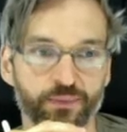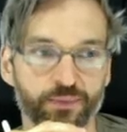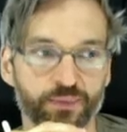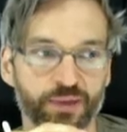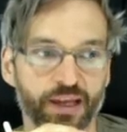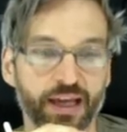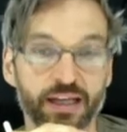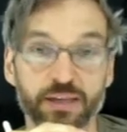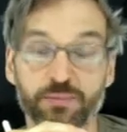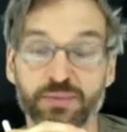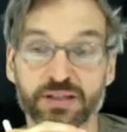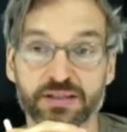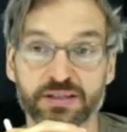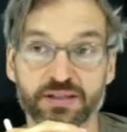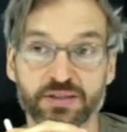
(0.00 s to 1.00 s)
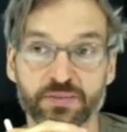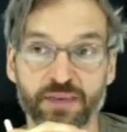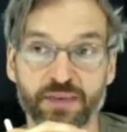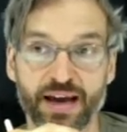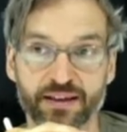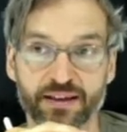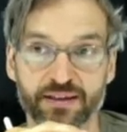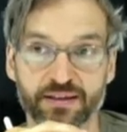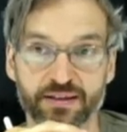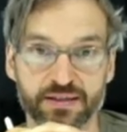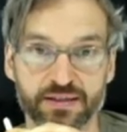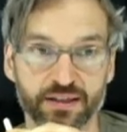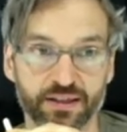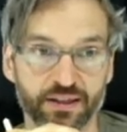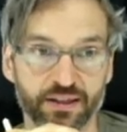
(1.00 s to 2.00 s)
any business math as
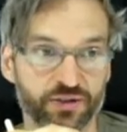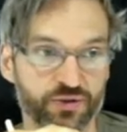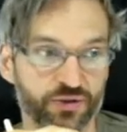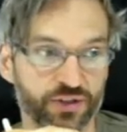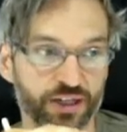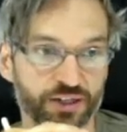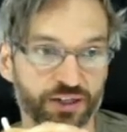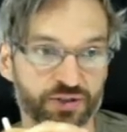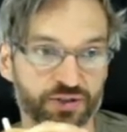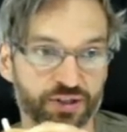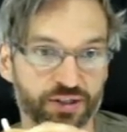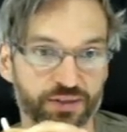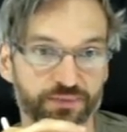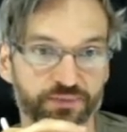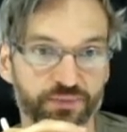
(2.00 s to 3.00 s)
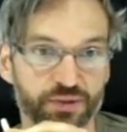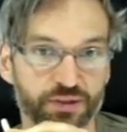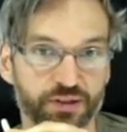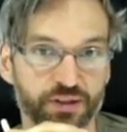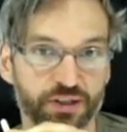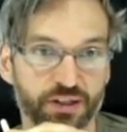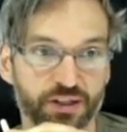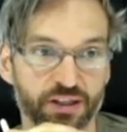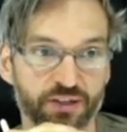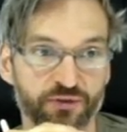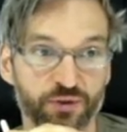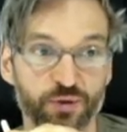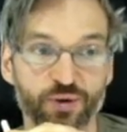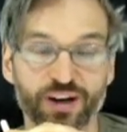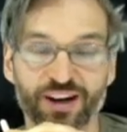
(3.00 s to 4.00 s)
an introduction, if
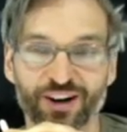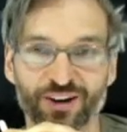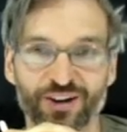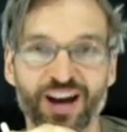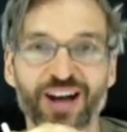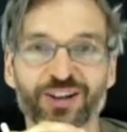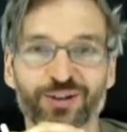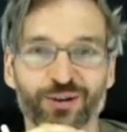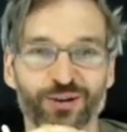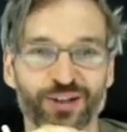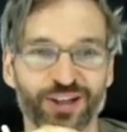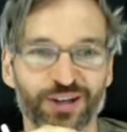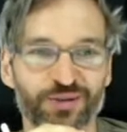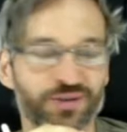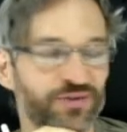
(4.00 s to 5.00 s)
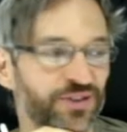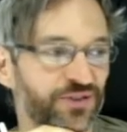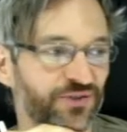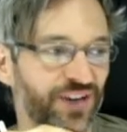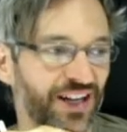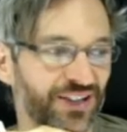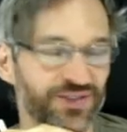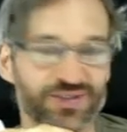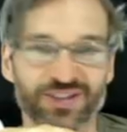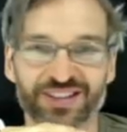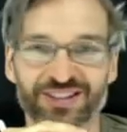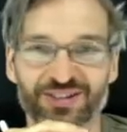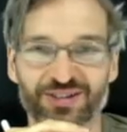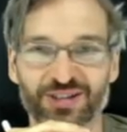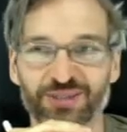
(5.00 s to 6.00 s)
you are not learning equivalent values, then
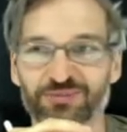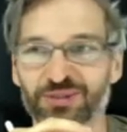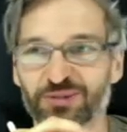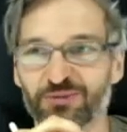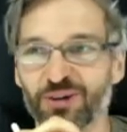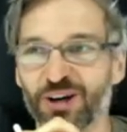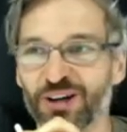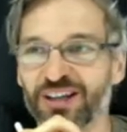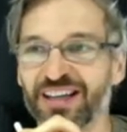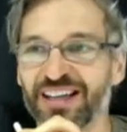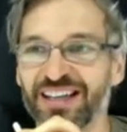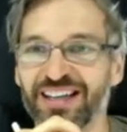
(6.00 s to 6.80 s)
there's something wrong.